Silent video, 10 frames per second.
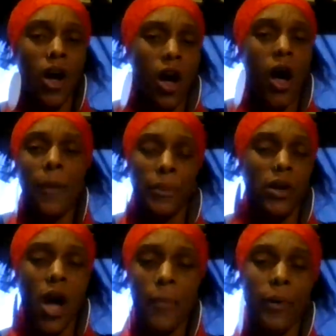and
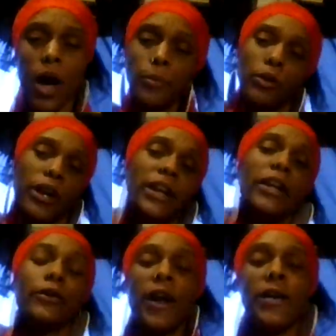up,
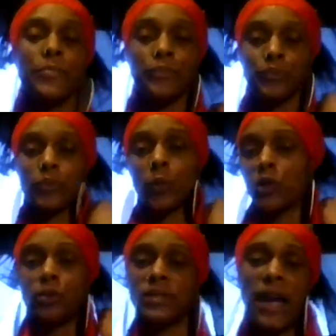upgrading, right? We
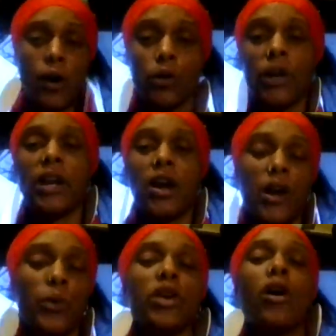don't downgrade, all
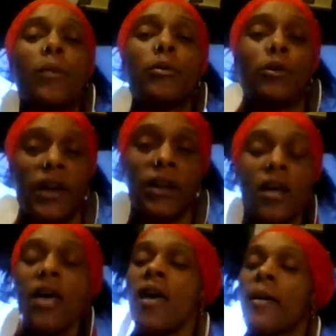right? We upgrade.
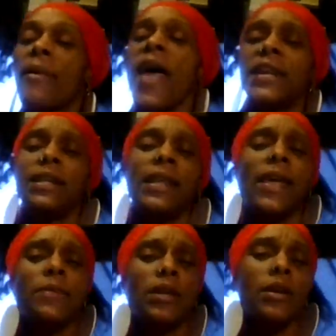Pana,
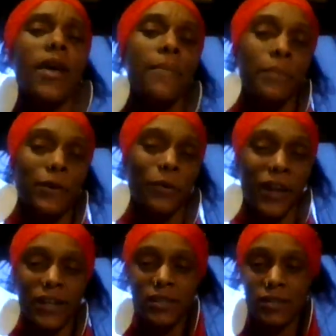let me
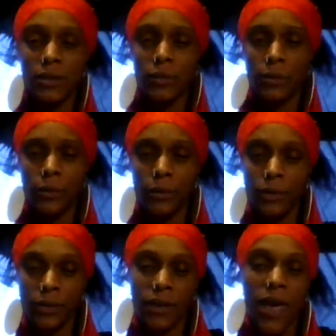upgrade you.
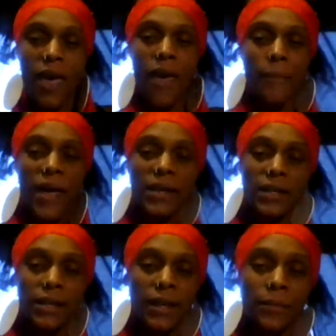Pana,
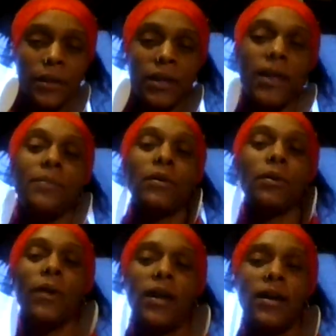let me
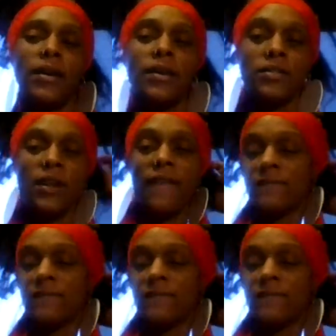upgrade you.